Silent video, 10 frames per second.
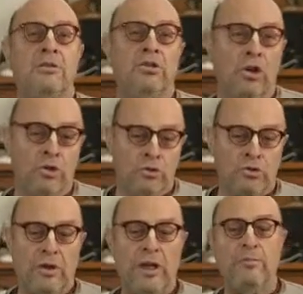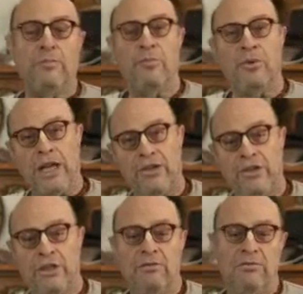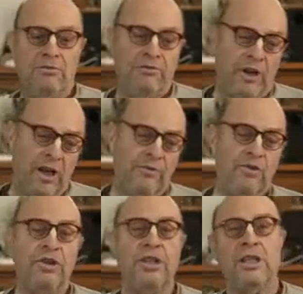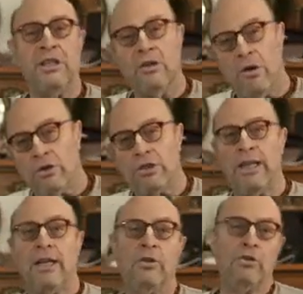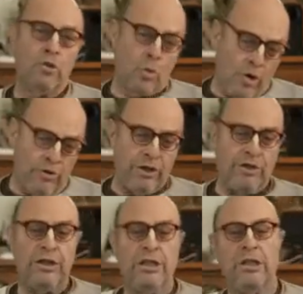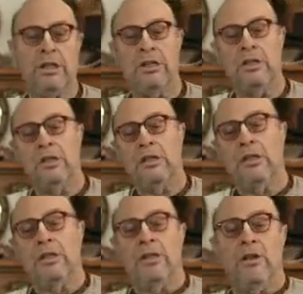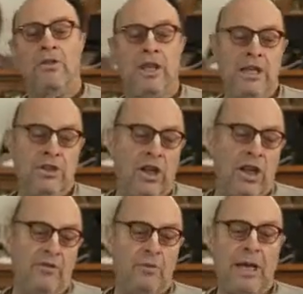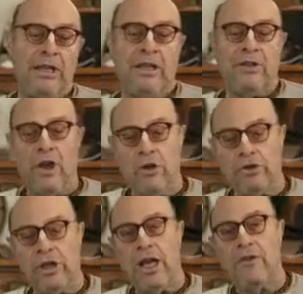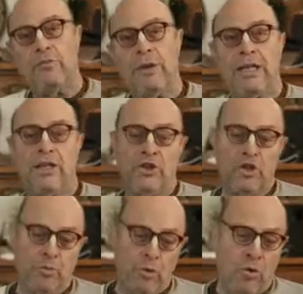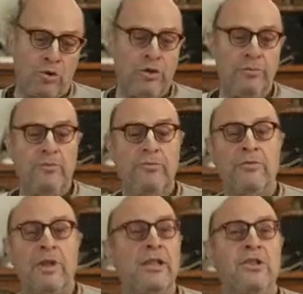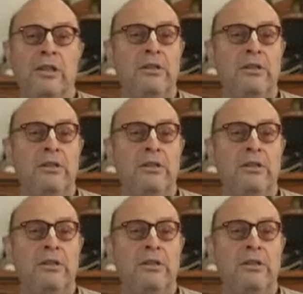Donald Trump, Brexit, 5G, lockdown, quarantine, these lives matter, those lives matter, sport. It's